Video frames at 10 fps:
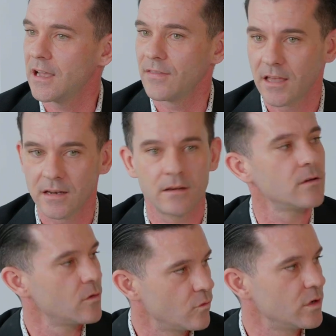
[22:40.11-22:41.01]
and then
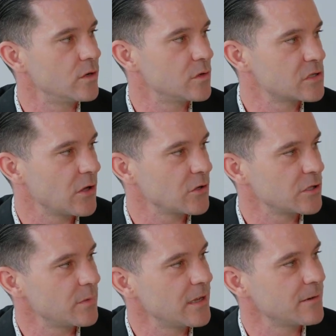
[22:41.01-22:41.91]
renew the
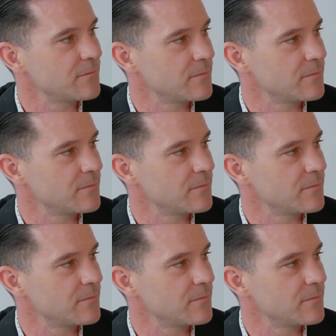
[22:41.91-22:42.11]
scholarship again.